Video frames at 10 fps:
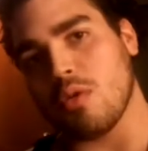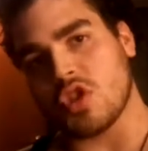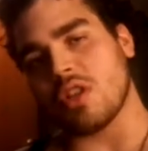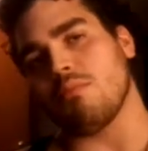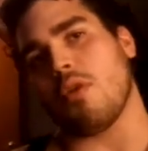
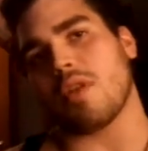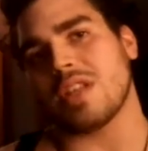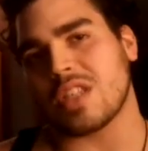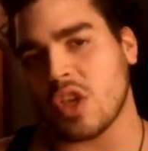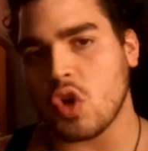Motion. Murder
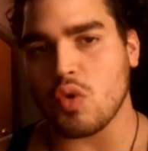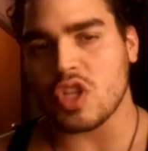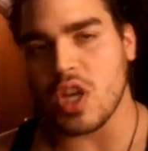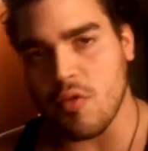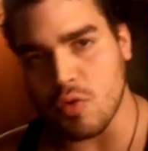is Q the
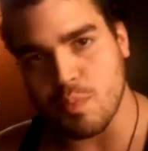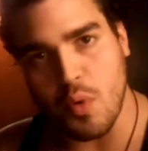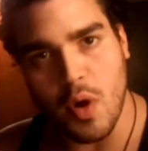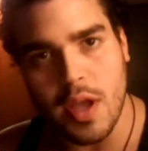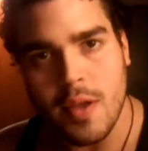General's
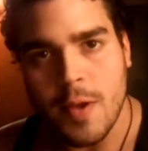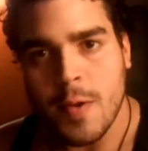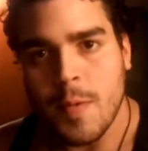boy.